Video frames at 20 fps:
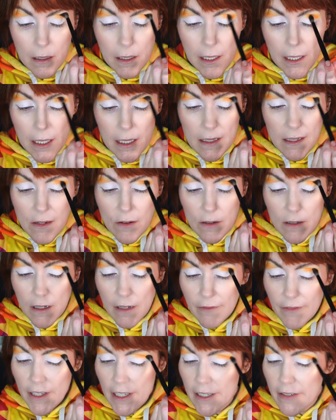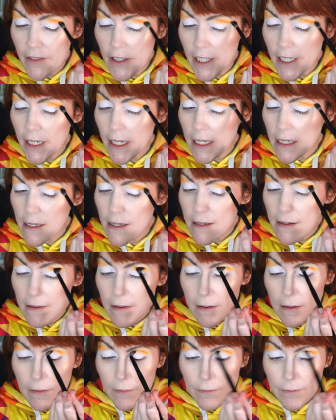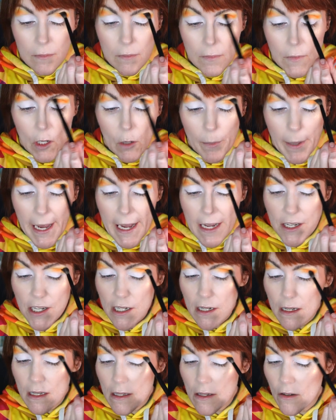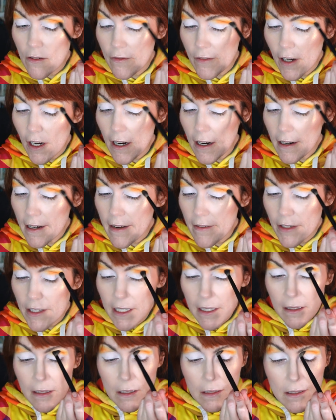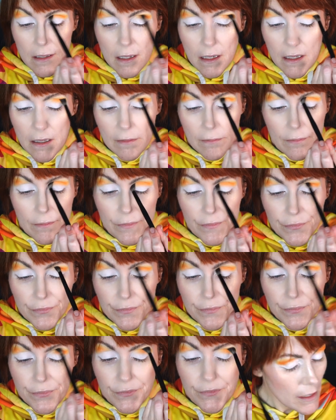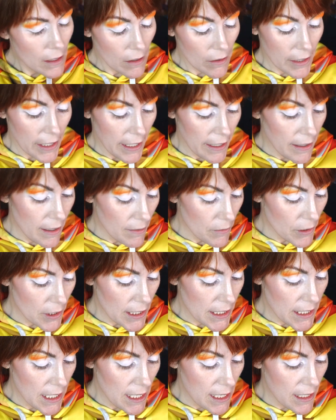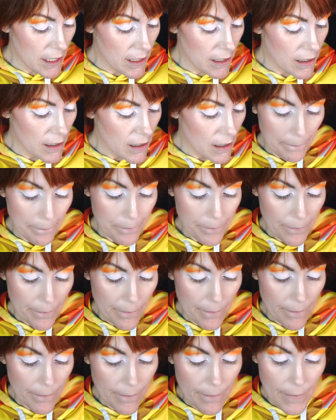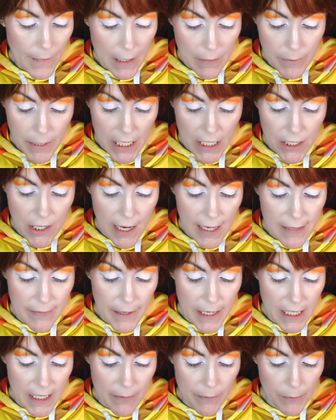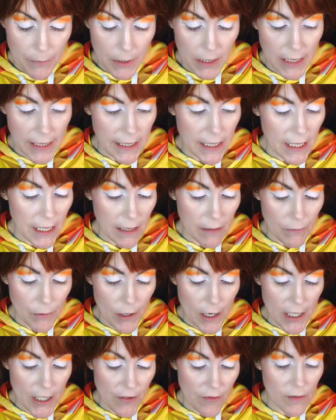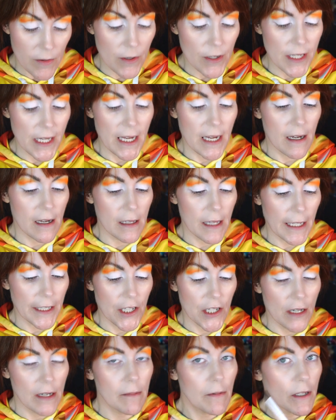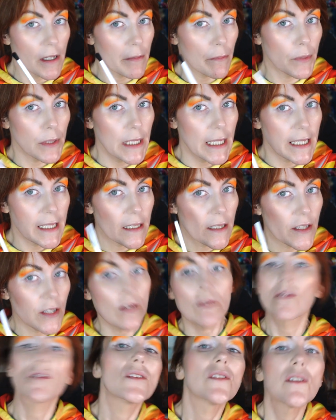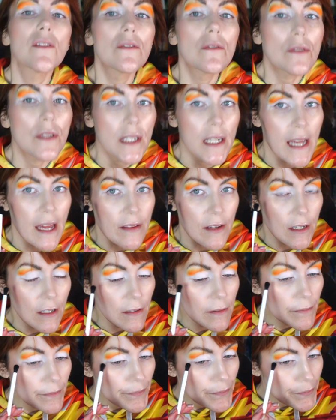Yeah, that's going on very, very nice. No patchiness so far. Everything looks good. Okay, I'm going to take BH Cosmetics blending brush from their Say It collection. I'm going to blend those two together.